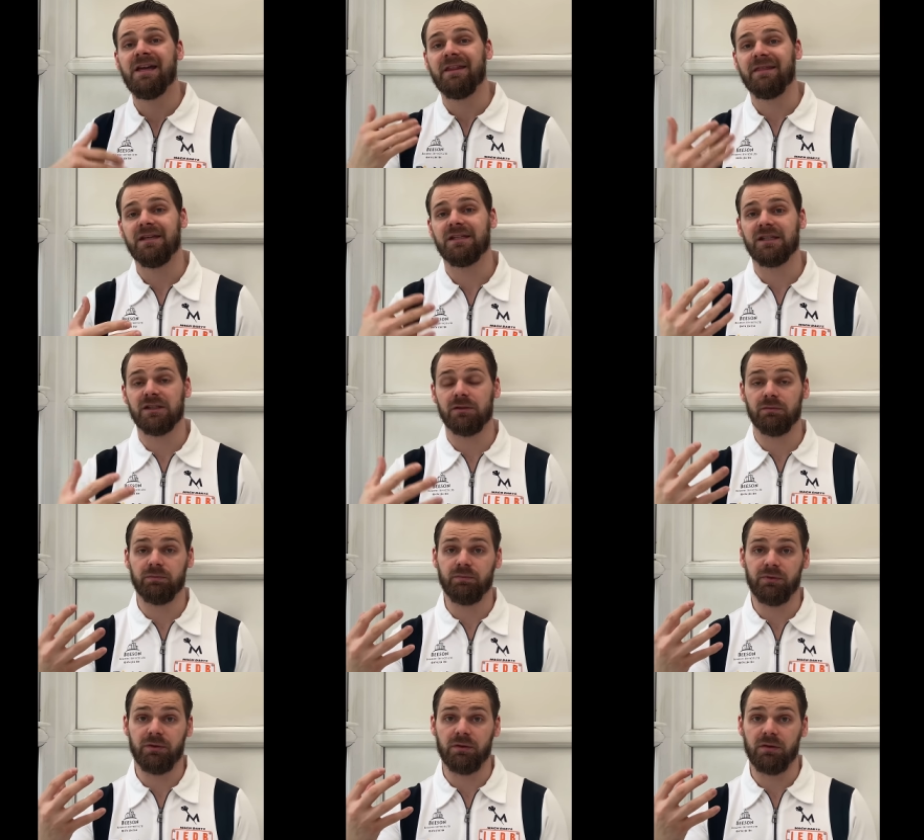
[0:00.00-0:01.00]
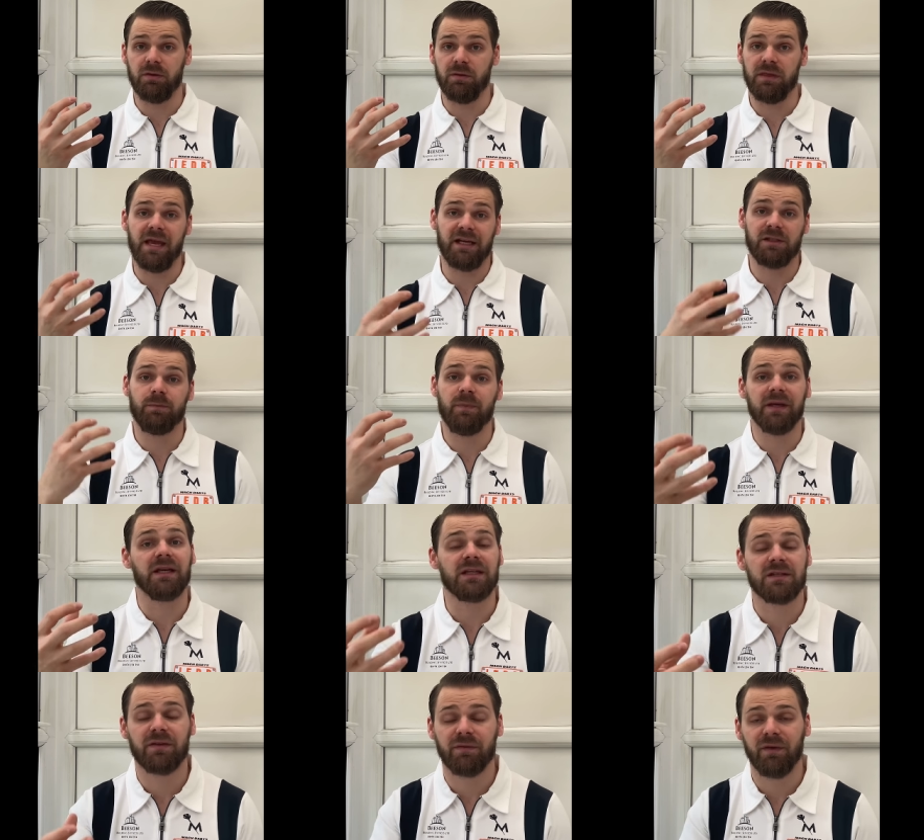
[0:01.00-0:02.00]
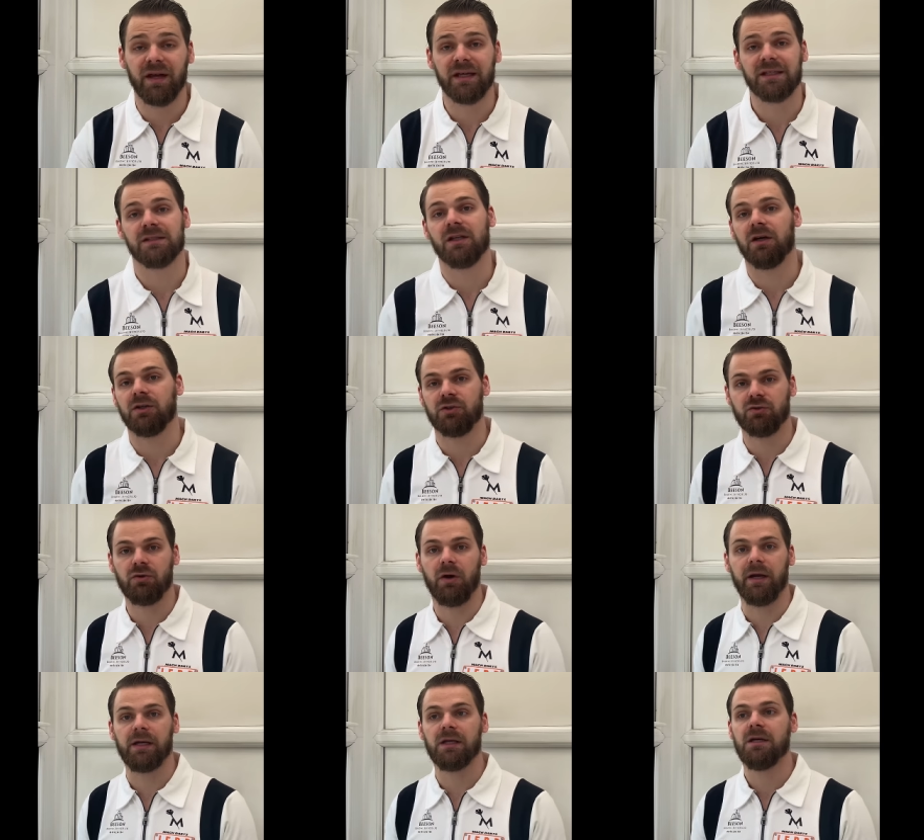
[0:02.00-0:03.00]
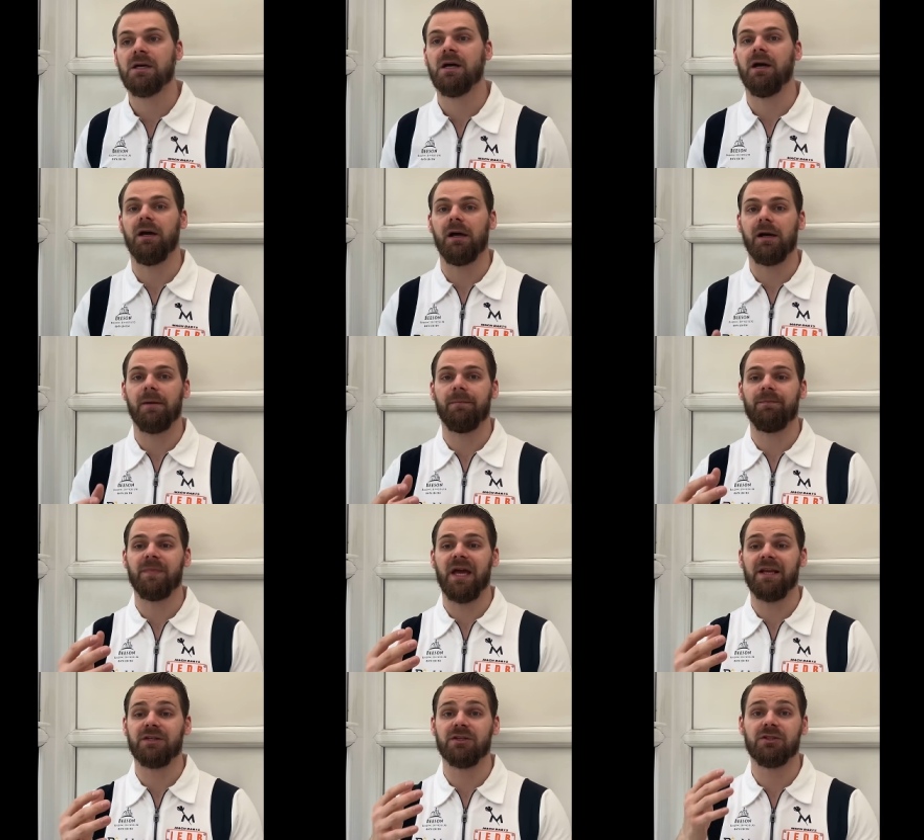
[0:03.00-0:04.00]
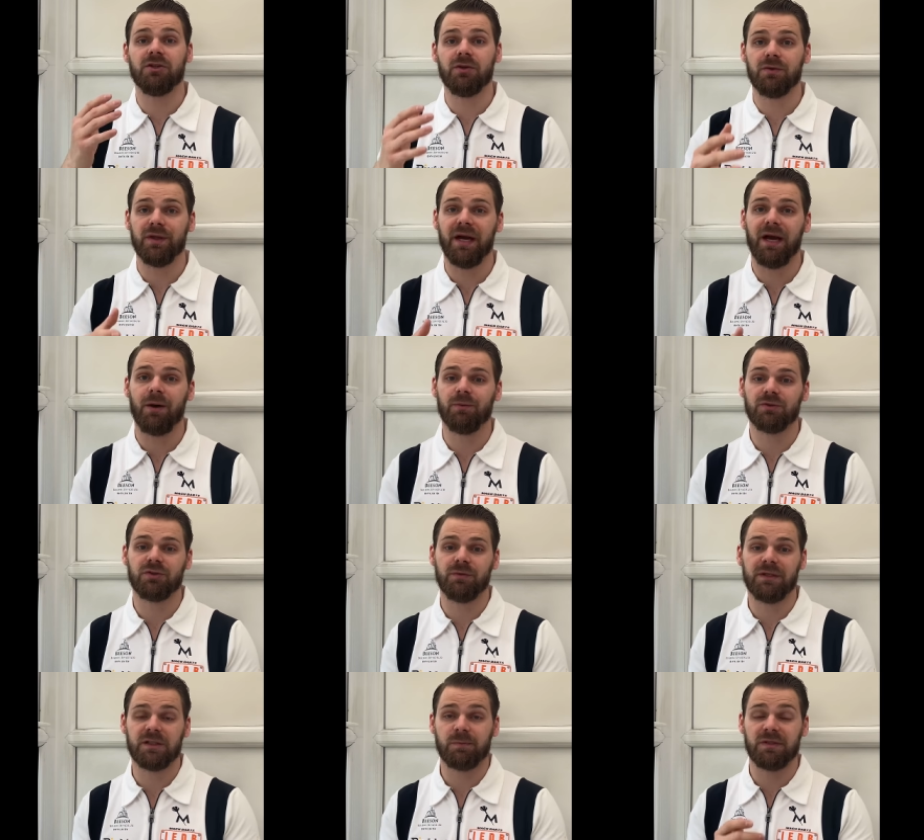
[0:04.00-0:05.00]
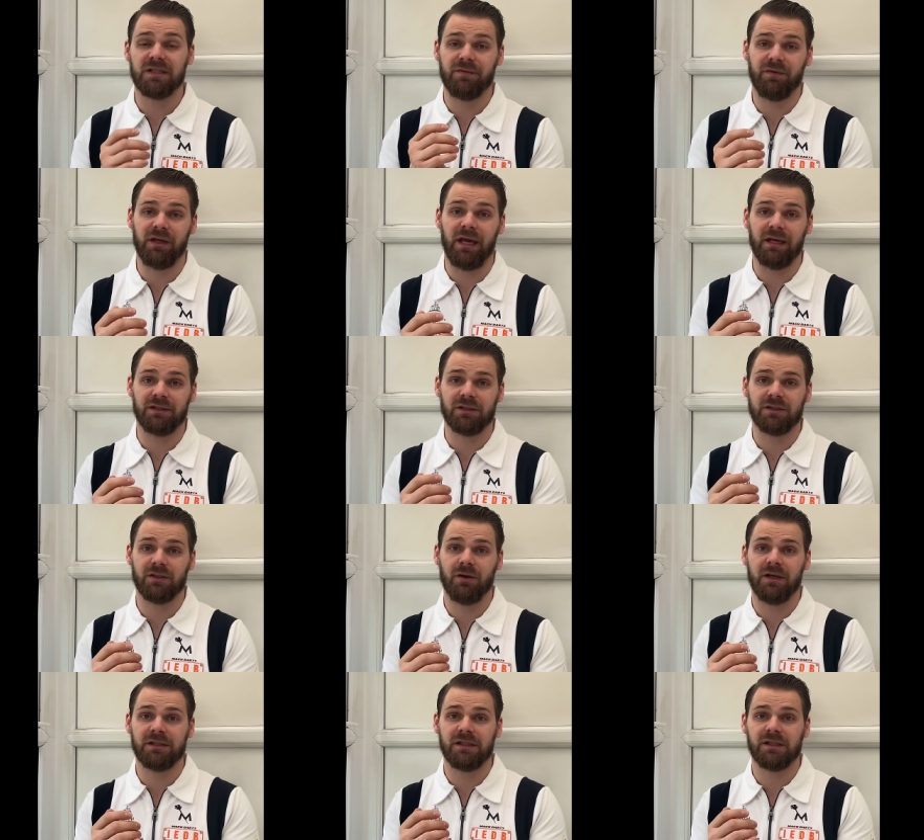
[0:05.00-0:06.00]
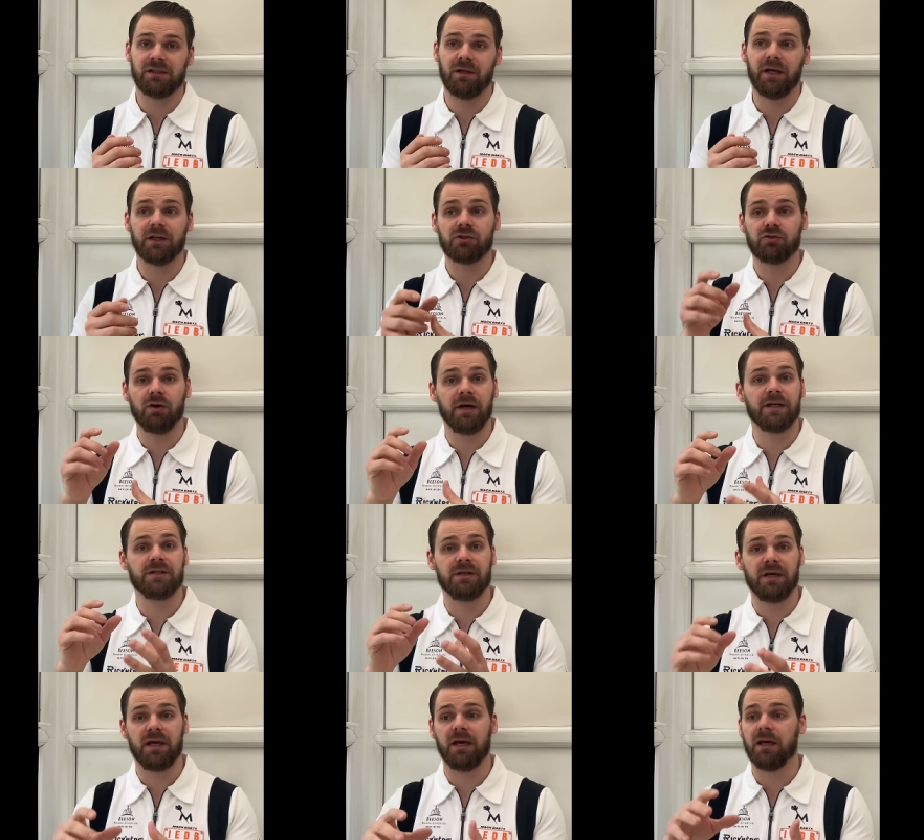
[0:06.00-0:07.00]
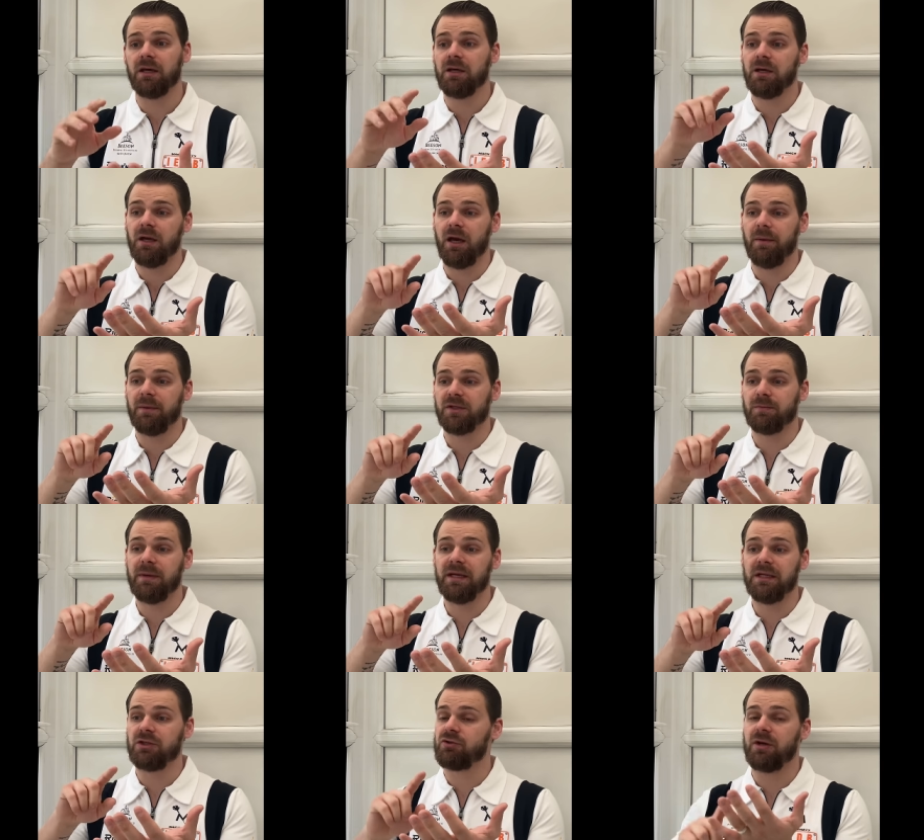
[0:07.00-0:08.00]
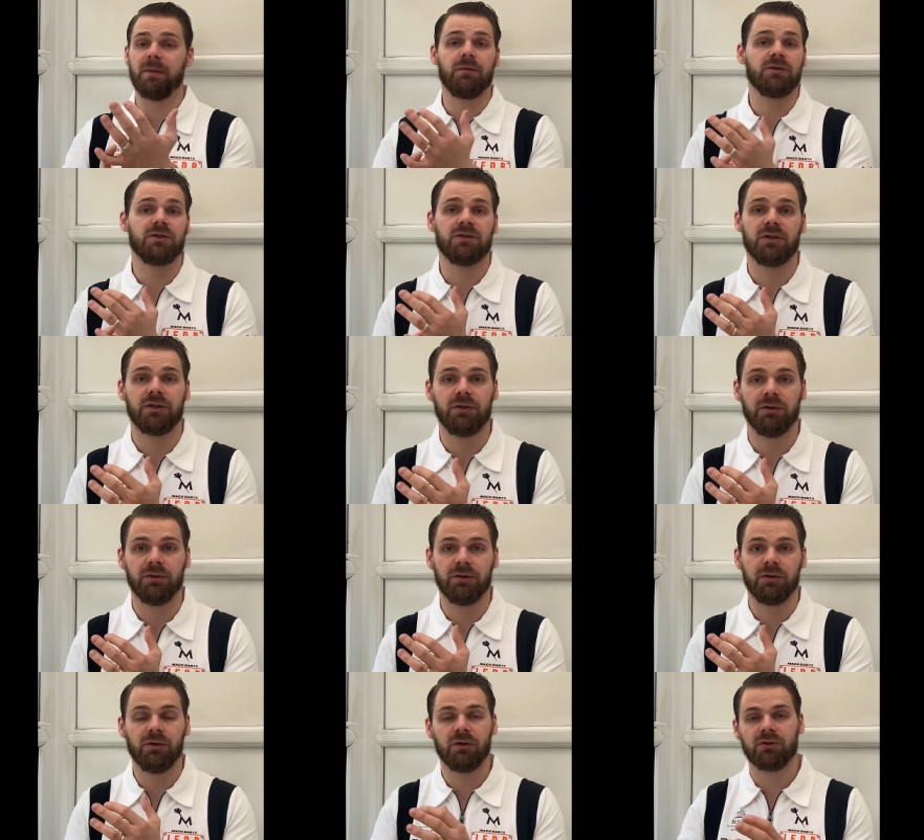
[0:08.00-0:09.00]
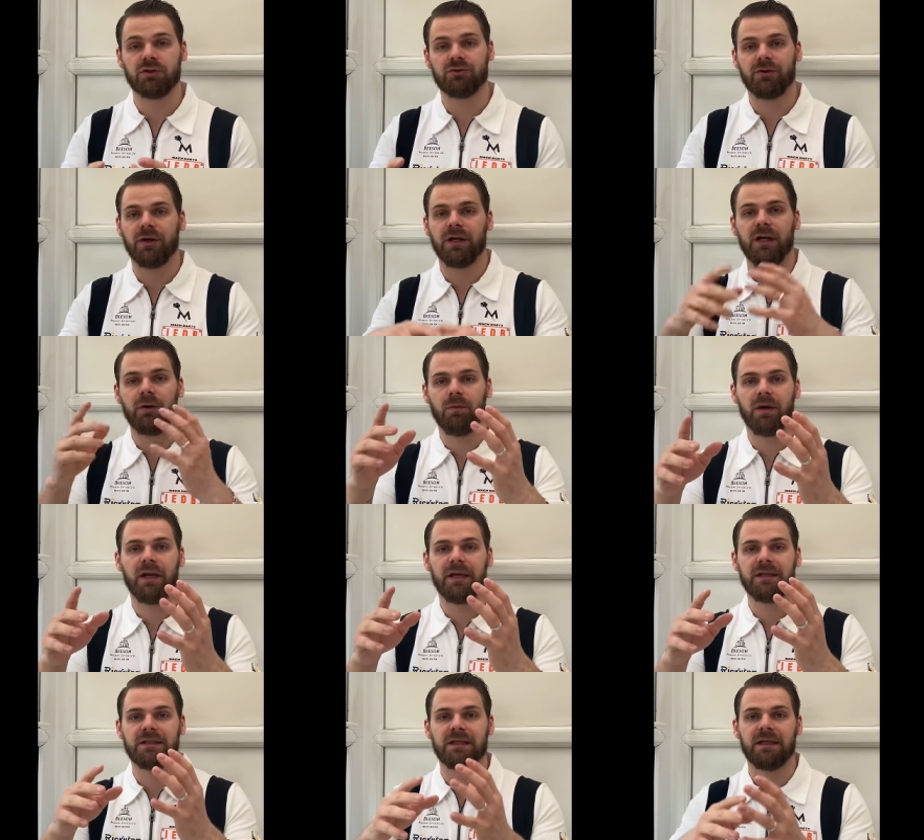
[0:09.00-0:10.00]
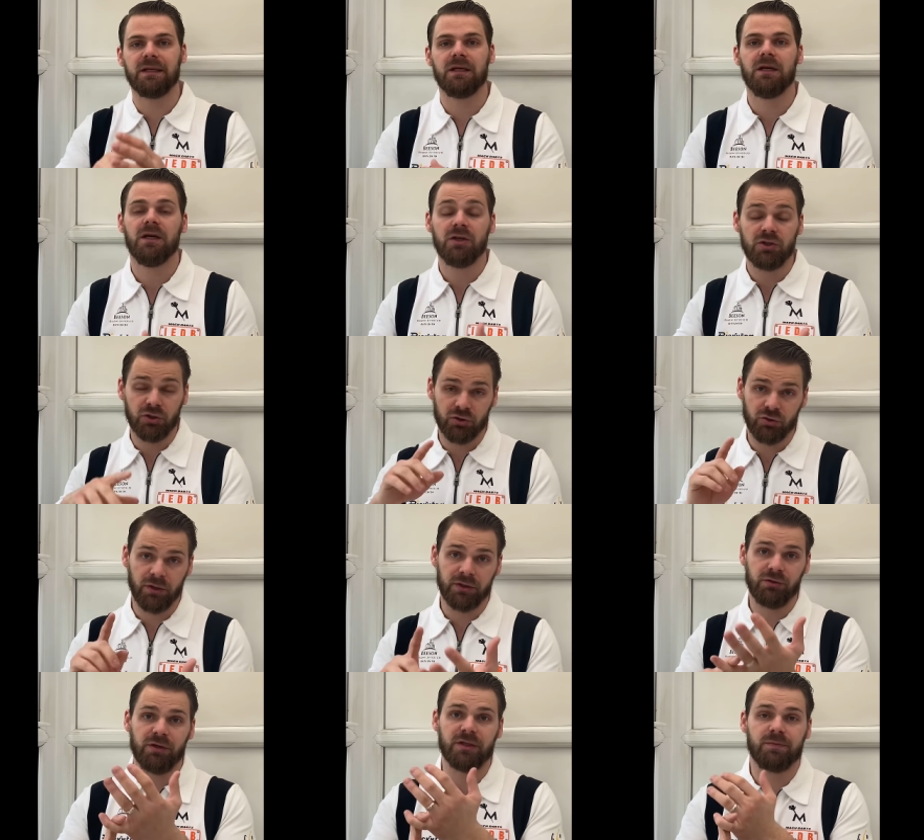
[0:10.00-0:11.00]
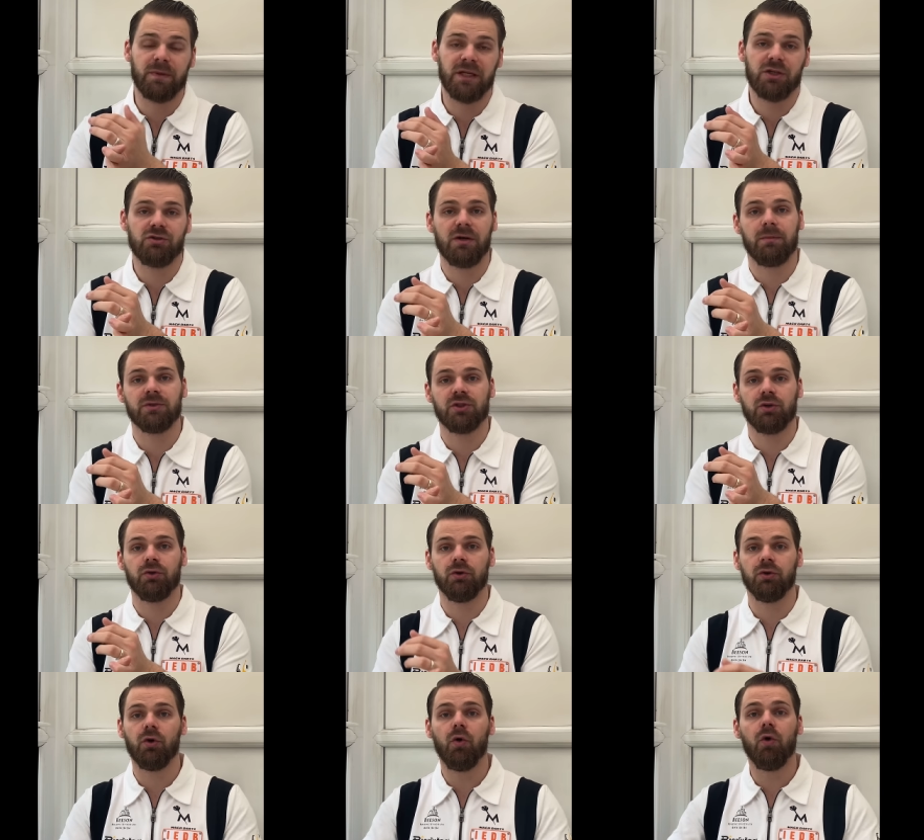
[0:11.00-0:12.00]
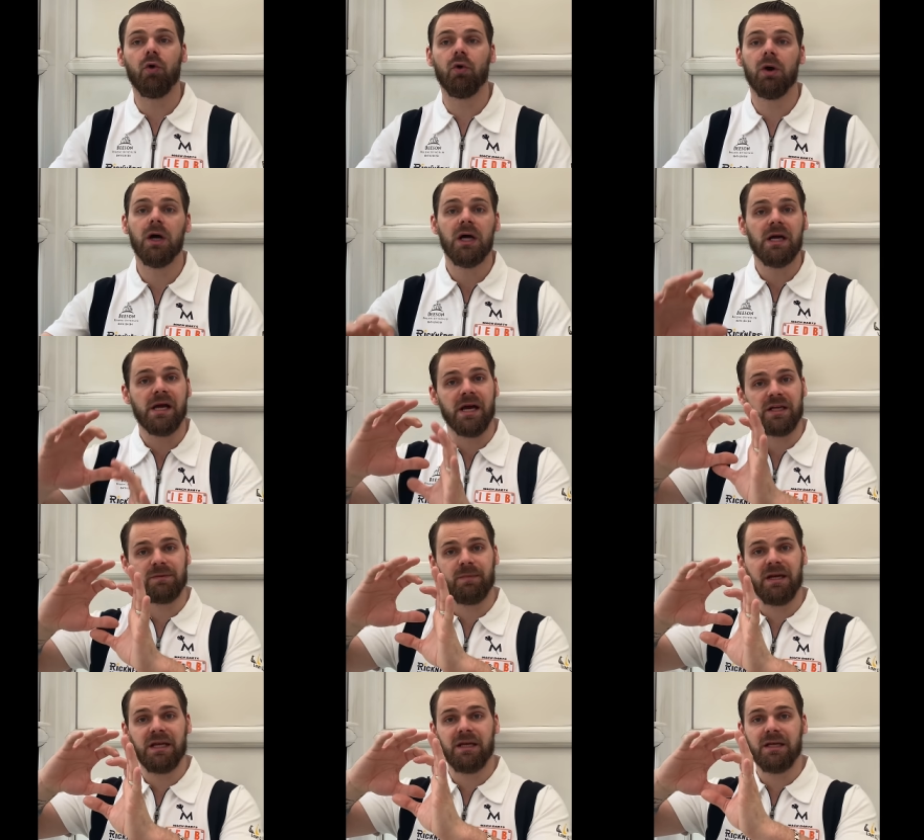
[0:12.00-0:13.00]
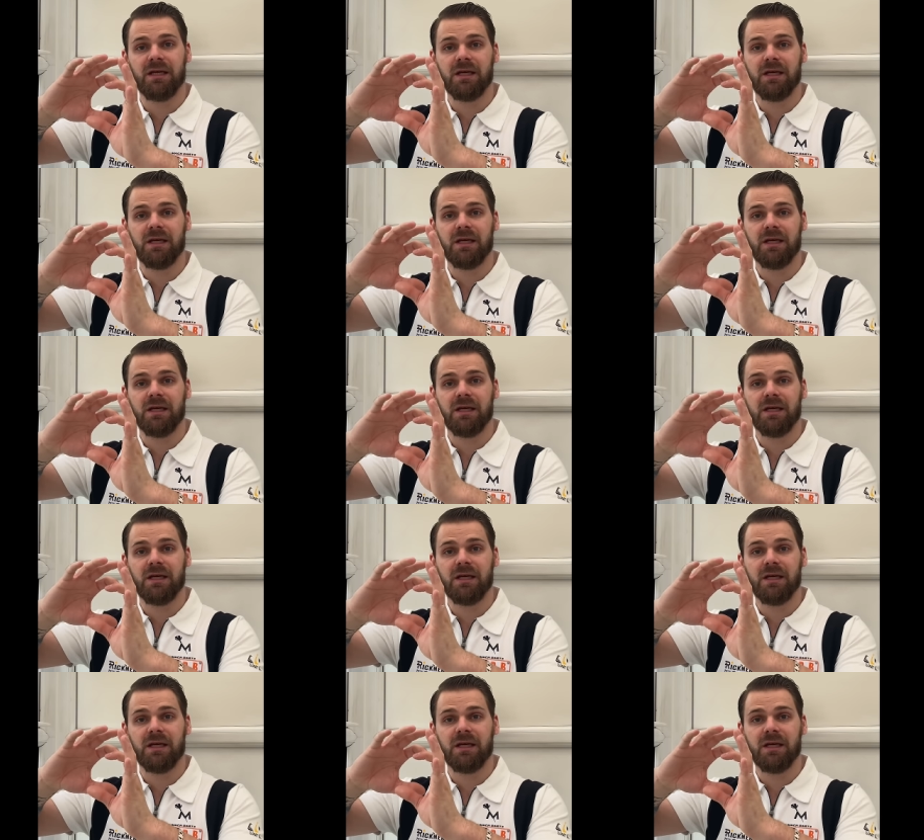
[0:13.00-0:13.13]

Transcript: This is the next biggest phase that I tried. And to do that, I was doing specific exercises like trying to hit as many trebles as I could, not just trying to hit a 180, just trying to hit as many trebles as I could, or as many